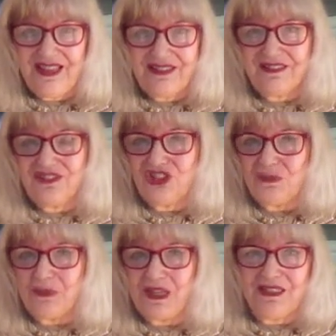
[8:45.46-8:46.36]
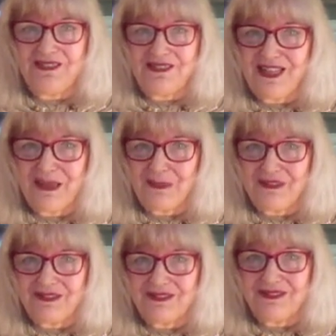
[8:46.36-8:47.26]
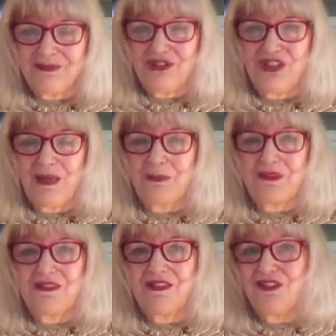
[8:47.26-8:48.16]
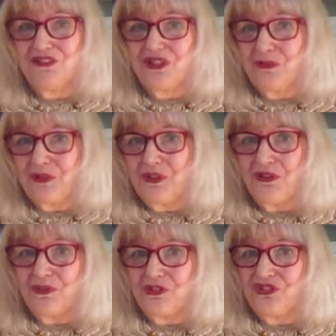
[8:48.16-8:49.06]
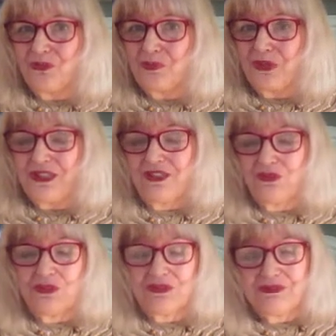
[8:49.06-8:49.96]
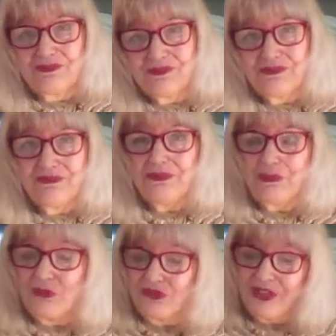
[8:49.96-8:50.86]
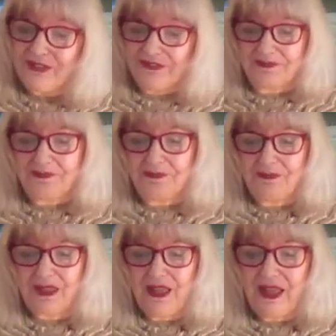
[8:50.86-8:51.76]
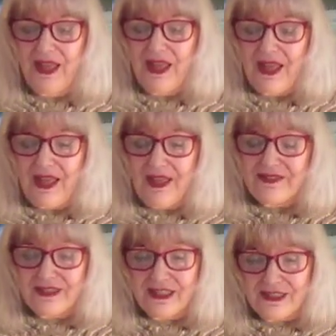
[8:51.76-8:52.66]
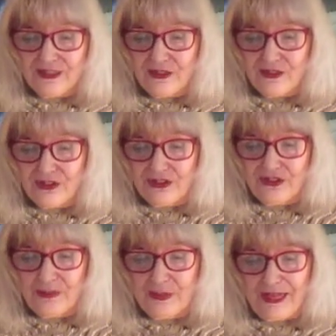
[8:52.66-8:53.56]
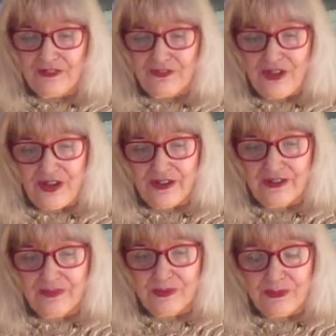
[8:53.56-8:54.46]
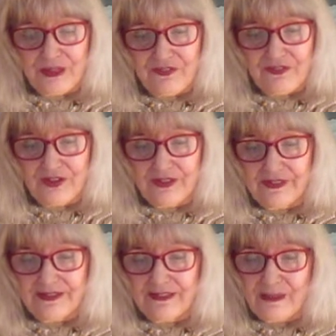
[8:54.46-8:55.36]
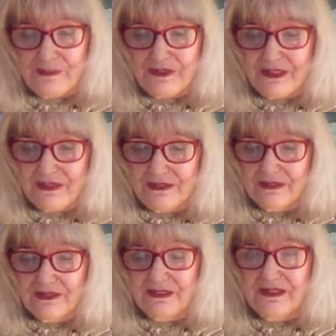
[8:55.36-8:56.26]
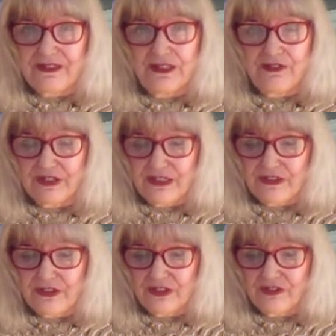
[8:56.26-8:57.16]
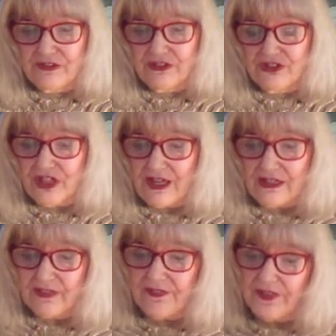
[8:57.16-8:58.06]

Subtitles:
The ship and its inhabitants, which happened a long time ago. It was a shipwreck, and there were people drowned. As they got closer to the banked fire from the bonfire, they stopped still, staring in terror and shock.